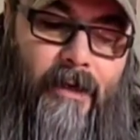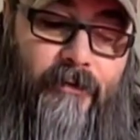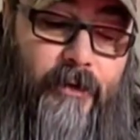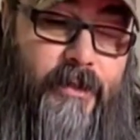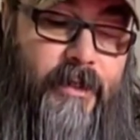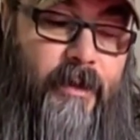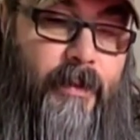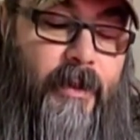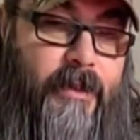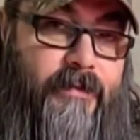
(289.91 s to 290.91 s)
for extended
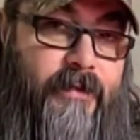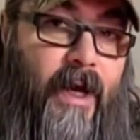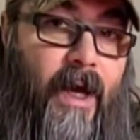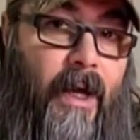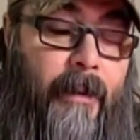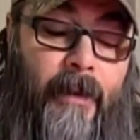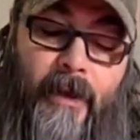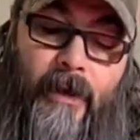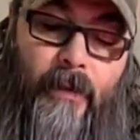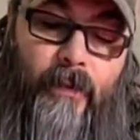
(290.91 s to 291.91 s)
periods of time
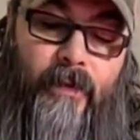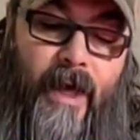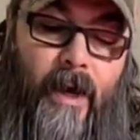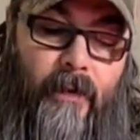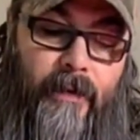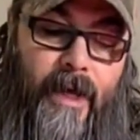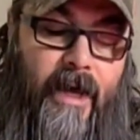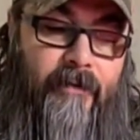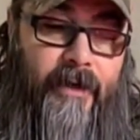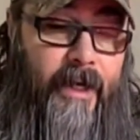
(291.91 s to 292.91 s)
without
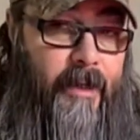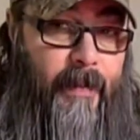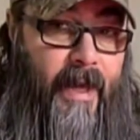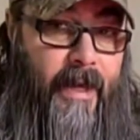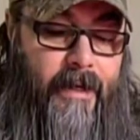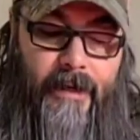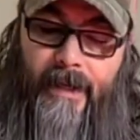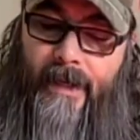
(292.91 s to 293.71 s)
having any pain.